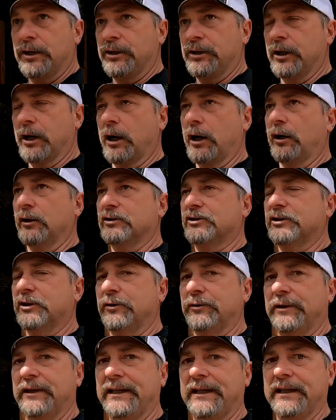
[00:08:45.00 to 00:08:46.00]
You
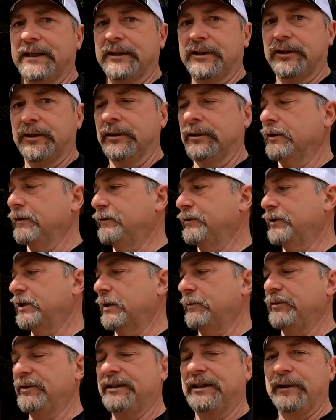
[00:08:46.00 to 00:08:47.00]
also need good
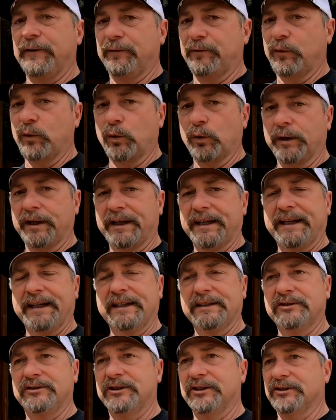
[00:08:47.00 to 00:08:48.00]
WD-40.
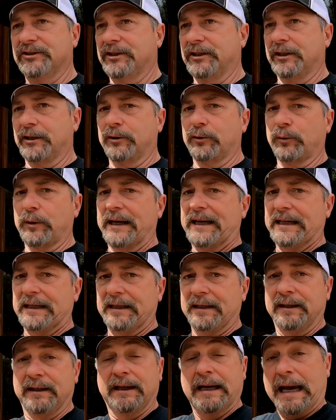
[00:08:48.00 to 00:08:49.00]
It's just a great
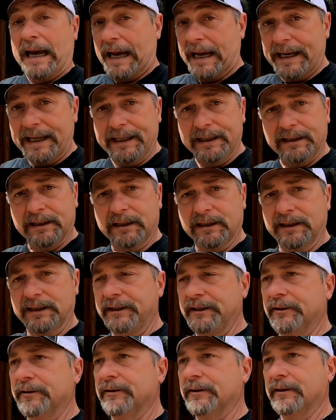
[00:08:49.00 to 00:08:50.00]
hand
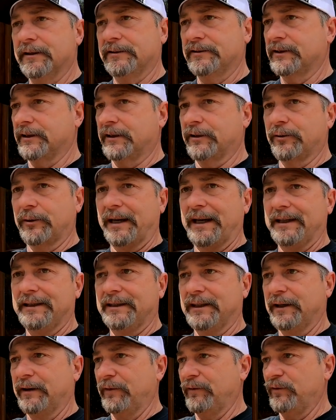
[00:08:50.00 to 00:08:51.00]
cleaner. It's a
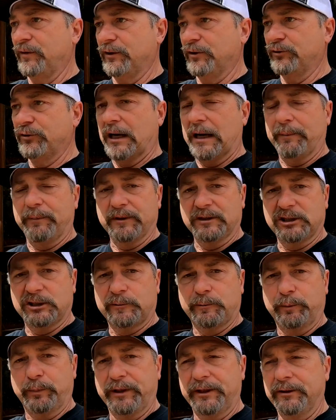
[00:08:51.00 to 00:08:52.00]
great if you drop a
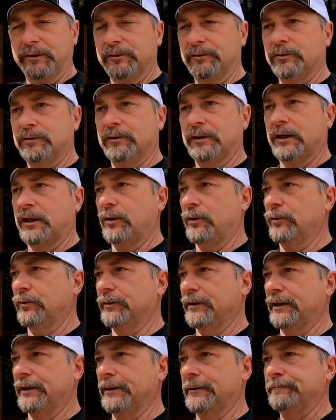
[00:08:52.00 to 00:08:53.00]
spill
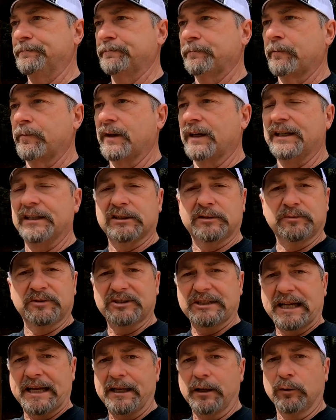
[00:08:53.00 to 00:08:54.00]
on get some
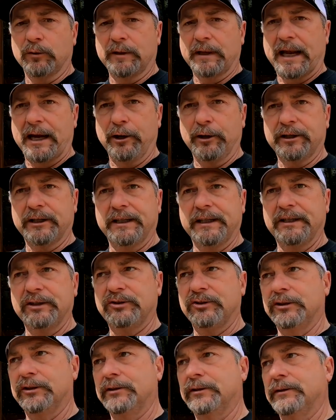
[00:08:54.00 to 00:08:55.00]
stain on air
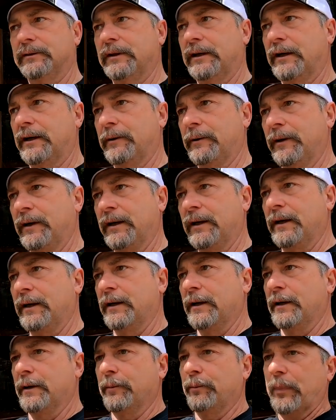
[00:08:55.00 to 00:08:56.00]
condition,
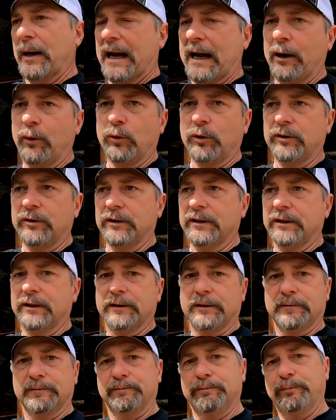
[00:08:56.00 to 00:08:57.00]

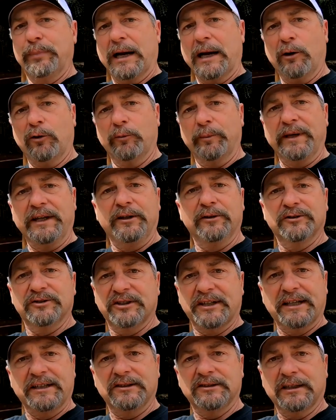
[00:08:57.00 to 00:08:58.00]
power meters,
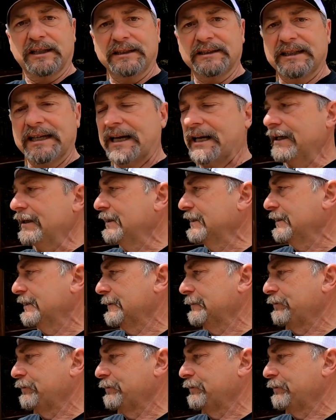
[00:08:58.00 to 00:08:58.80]
things like that.